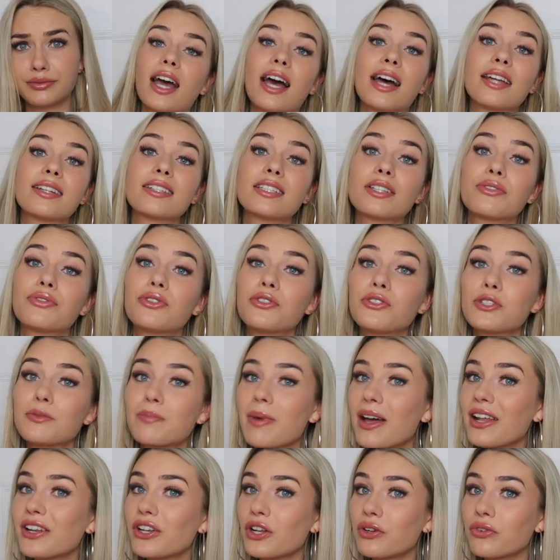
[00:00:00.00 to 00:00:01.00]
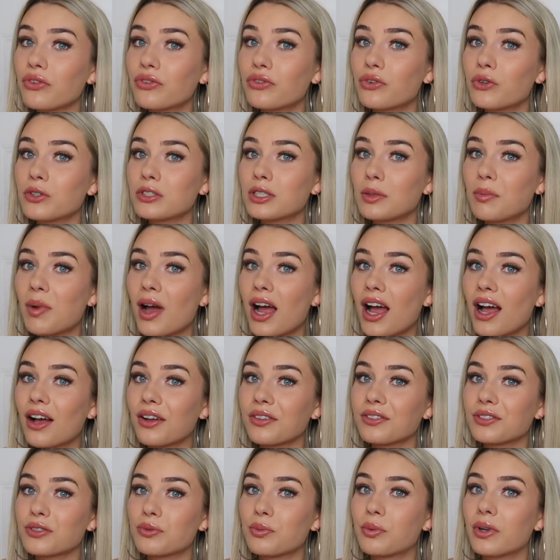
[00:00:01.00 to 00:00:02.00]
And if you spend over
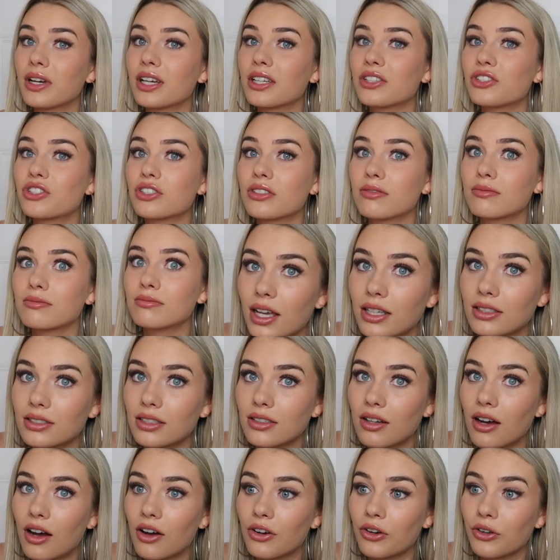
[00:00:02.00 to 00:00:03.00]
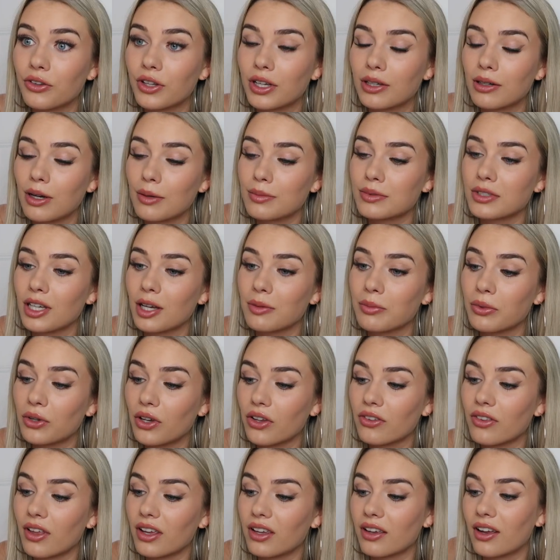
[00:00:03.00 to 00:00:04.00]
£40, which isn't hard on their website
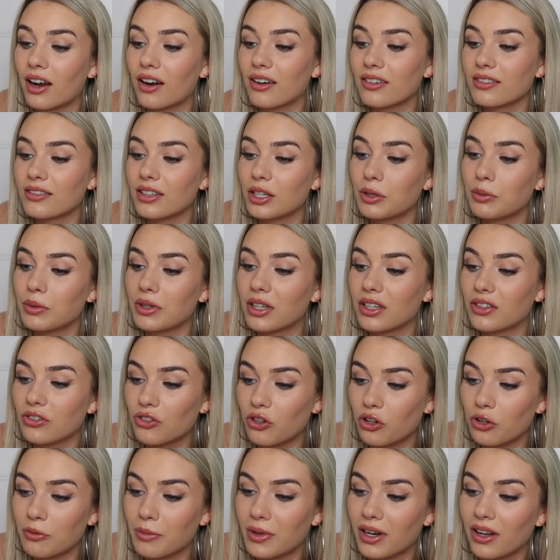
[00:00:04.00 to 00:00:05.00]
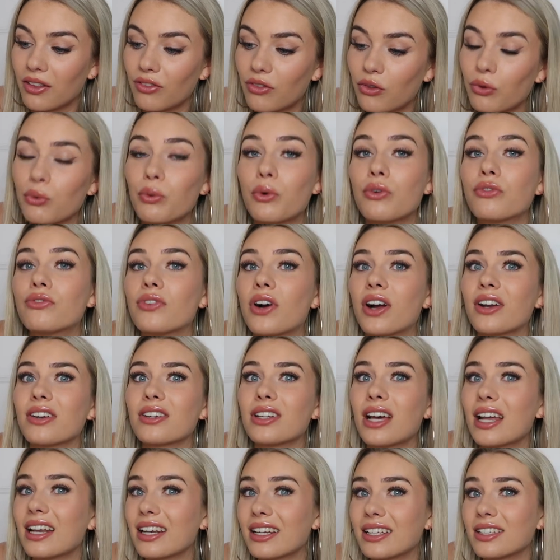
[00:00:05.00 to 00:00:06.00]
because I guarantee within 2 minutes you will find
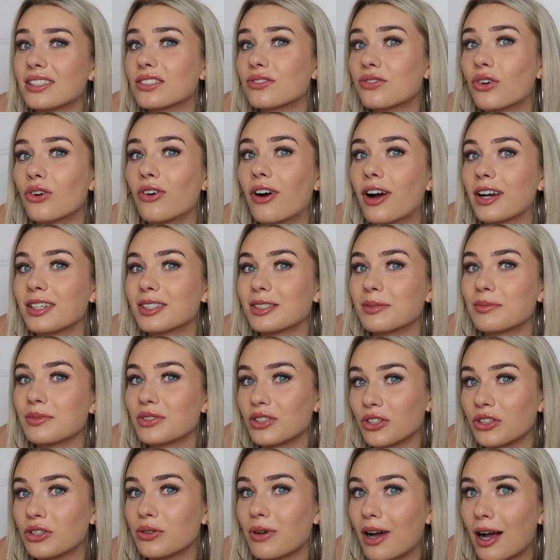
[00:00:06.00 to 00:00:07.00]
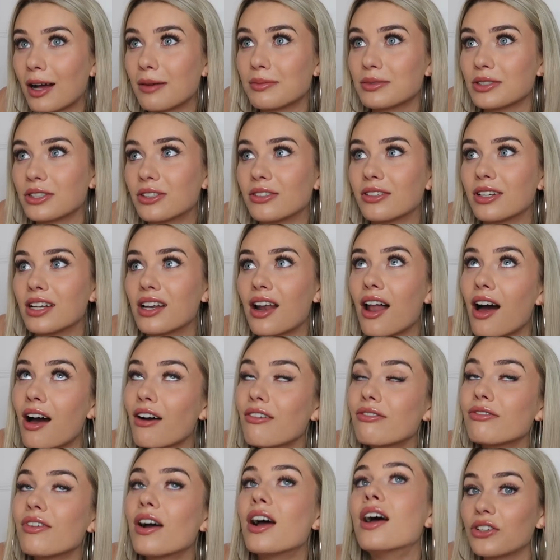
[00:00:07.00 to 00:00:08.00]
at least 4 items that you absolutely
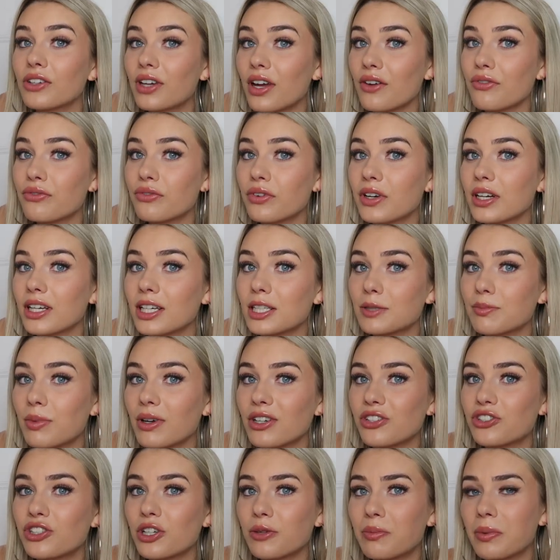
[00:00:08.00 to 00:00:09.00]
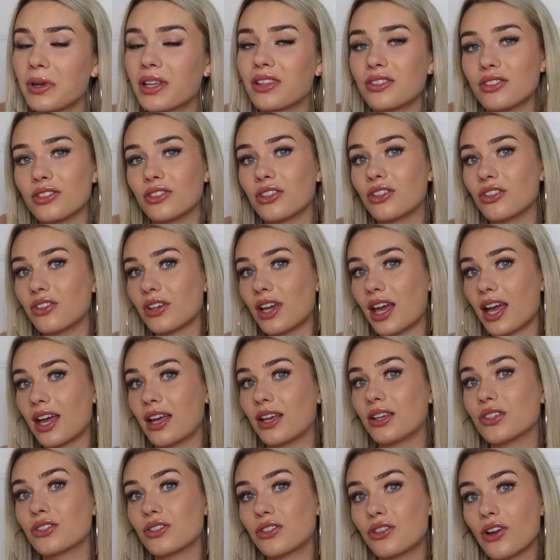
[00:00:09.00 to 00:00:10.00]
love, you get free express shipping to the
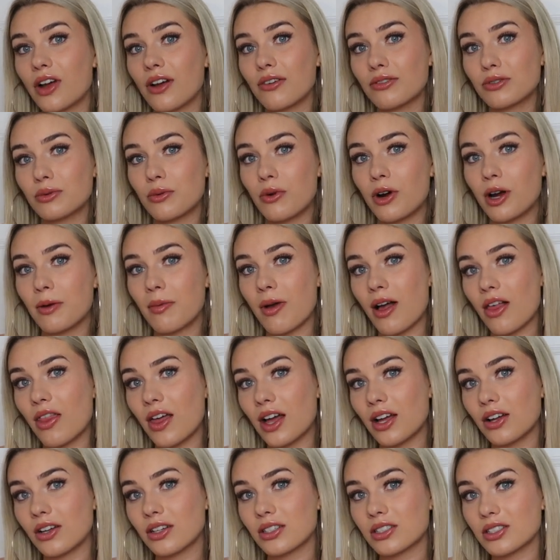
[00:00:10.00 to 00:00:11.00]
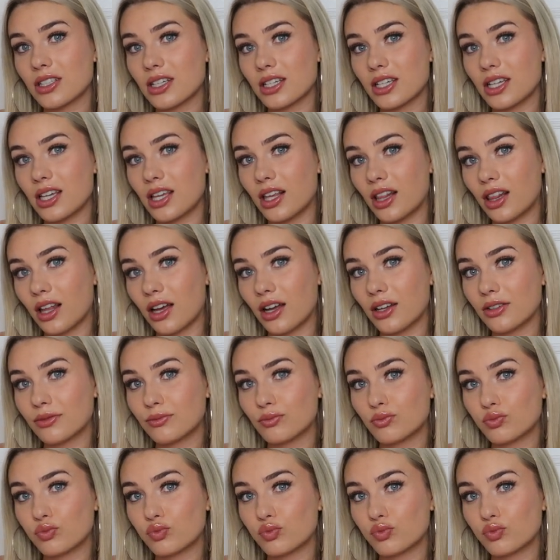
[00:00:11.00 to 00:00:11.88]
UK, so you don't have to worry about that either.